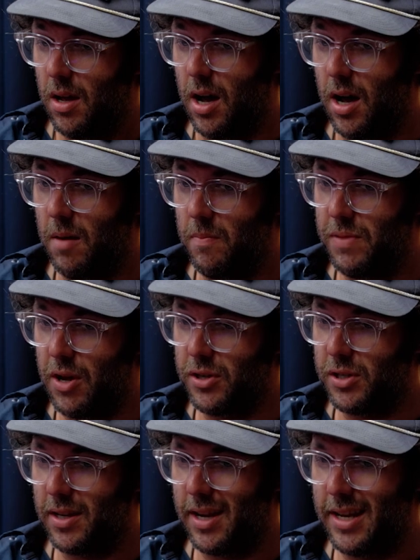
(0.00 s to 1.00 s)

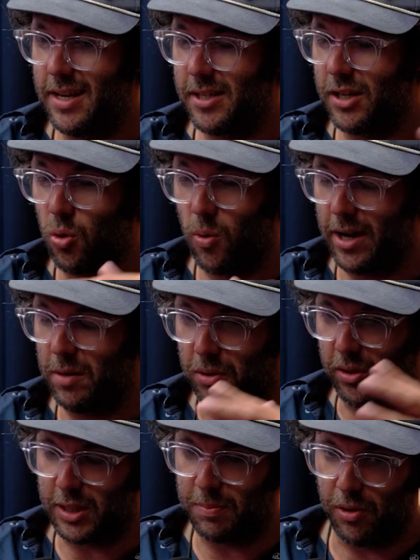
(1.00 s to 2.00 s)
There's this
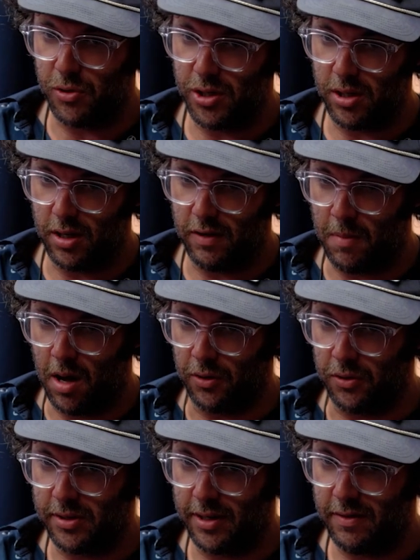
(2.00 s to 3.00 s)
incredible explosion of
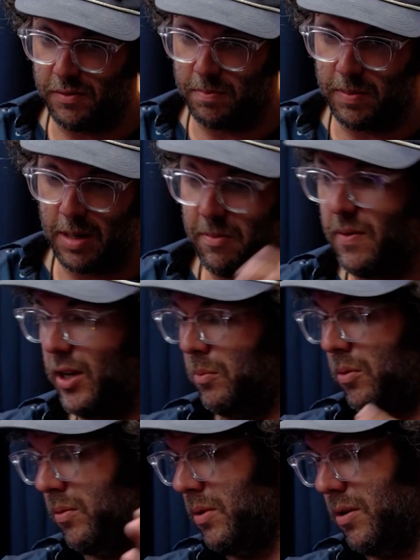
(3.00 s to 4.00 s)
models that have become
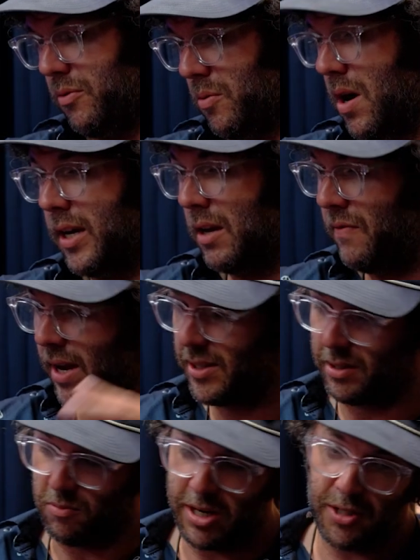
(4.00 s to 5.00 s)
available, through Hugging
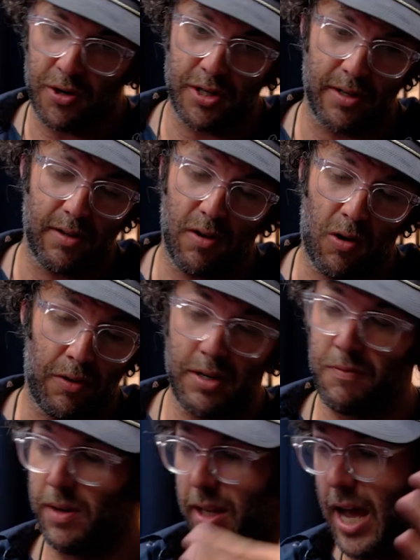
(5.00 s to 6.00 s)
Face and research and all the
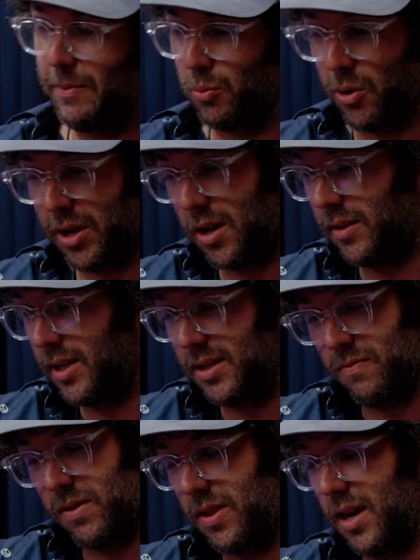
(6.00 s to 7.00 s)
different labs working on these
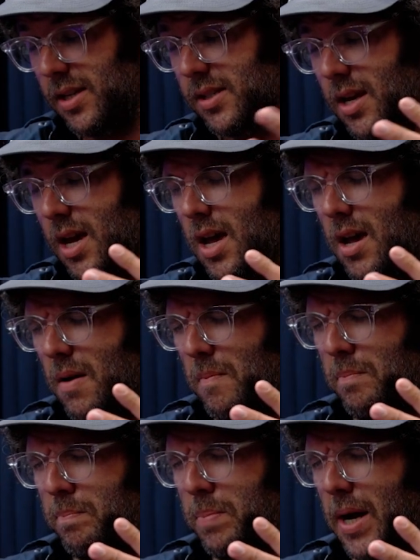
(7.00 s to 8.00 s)
different things.
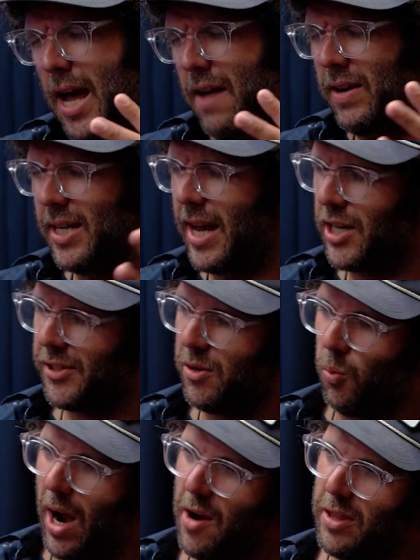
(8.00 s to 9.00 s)
But having to actually
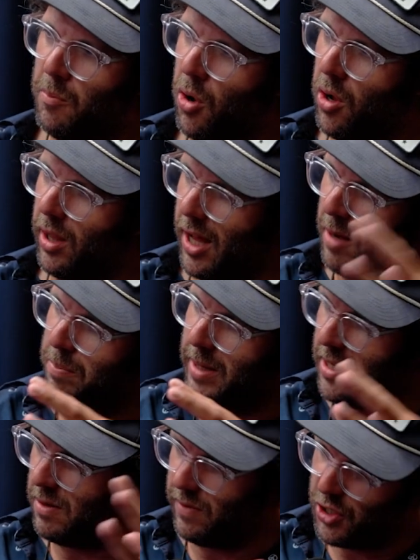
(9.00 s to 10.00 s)
wire them all up
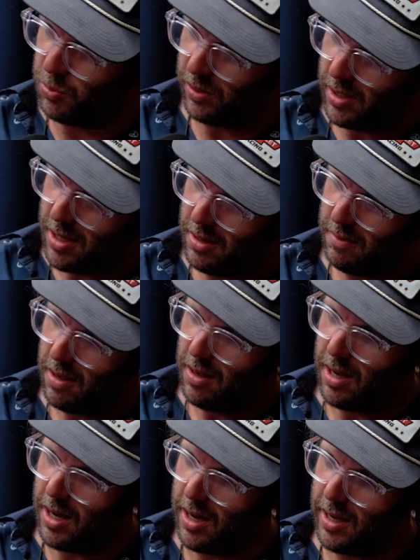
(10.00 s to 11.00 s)
individually
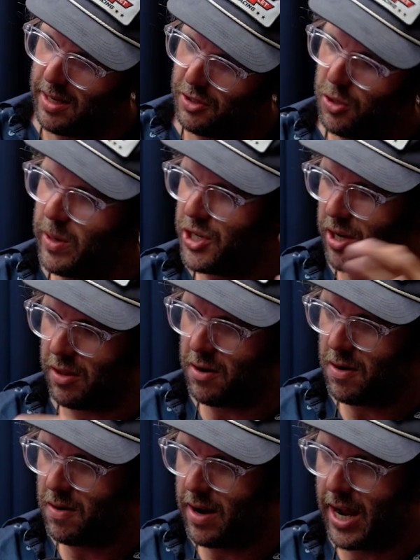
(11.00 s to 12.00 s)
to each
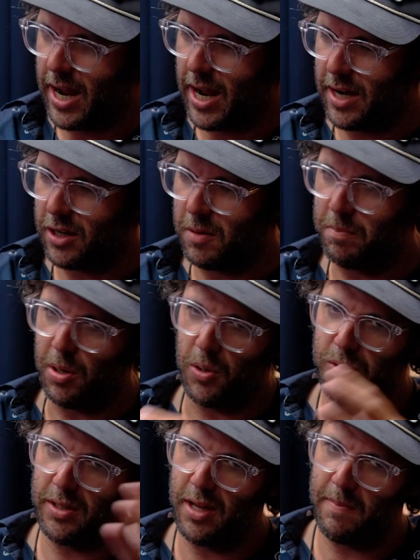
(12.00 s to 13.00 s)
other and
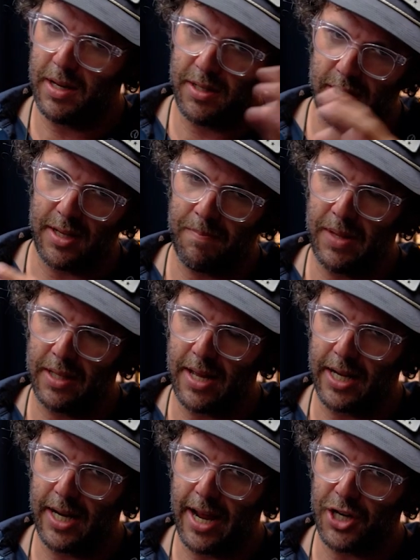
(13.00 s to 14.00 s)
compose them into something that
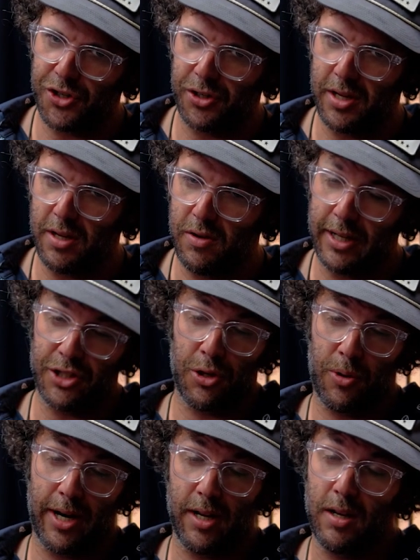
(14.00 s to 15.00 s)
you can actually
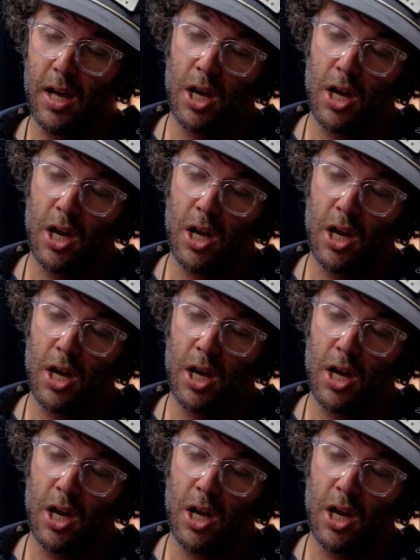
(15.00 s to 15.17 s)
create a